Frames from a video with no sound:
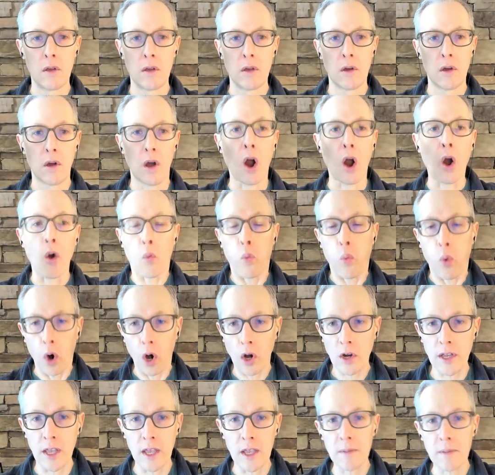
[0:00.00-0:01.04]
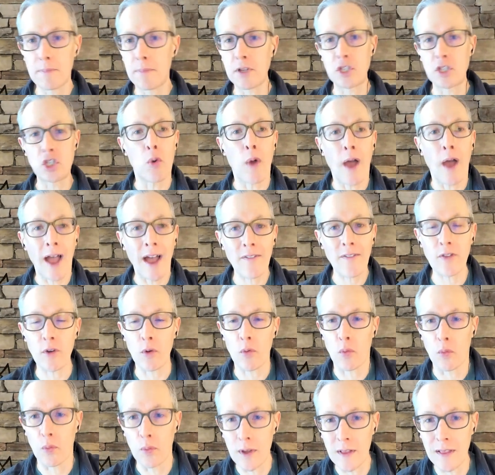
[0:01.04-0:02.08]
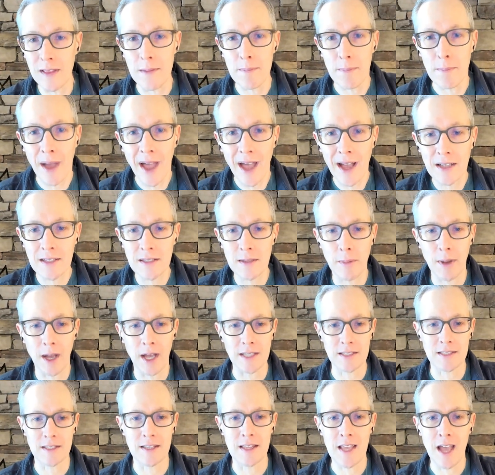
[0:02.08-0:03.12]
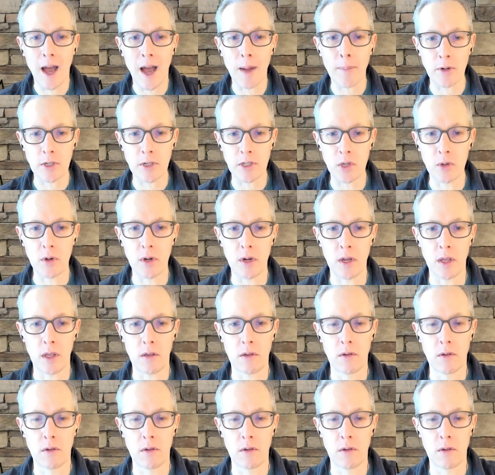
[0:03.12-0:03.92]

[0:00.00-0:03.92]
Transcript: are working, but you haven't really maximized the opportunity.